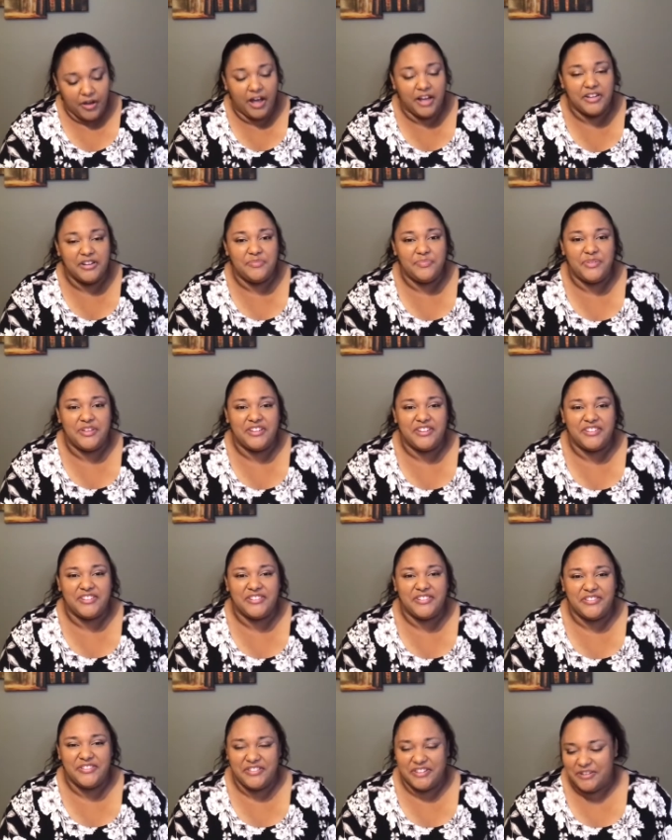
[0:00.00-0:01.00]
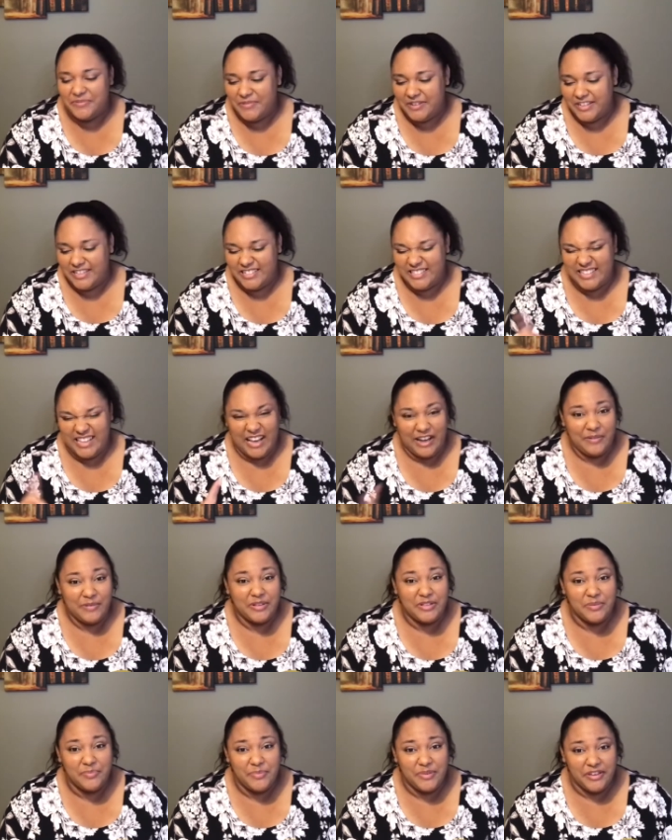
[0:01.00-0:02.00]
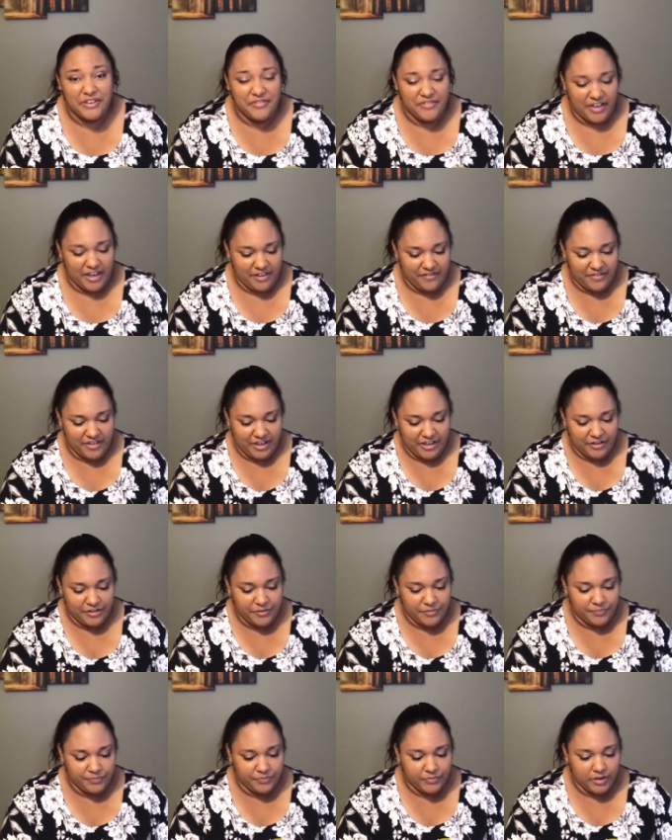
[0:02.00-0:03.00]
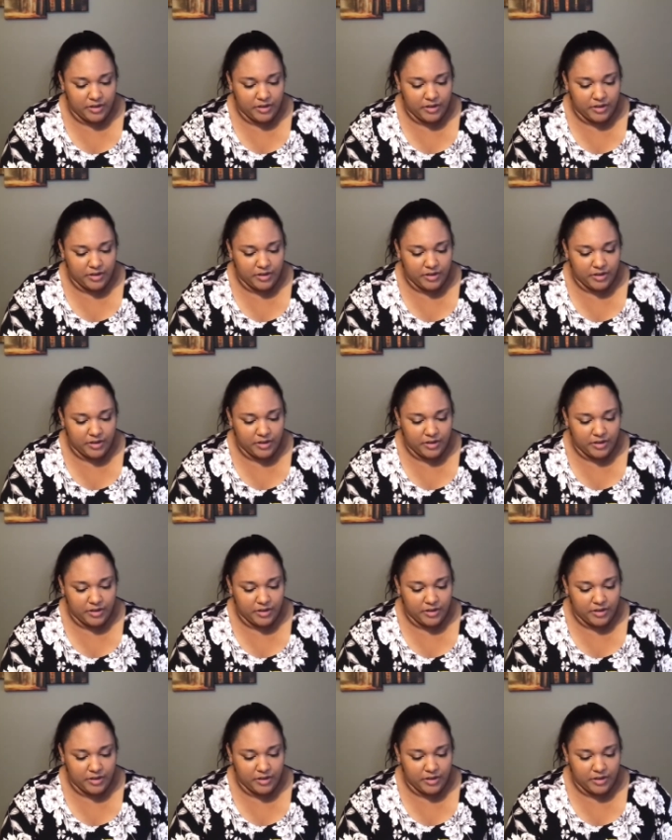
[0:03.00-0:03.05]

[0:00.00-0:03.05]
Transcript: on to peaches and cream because that was a big fat fail.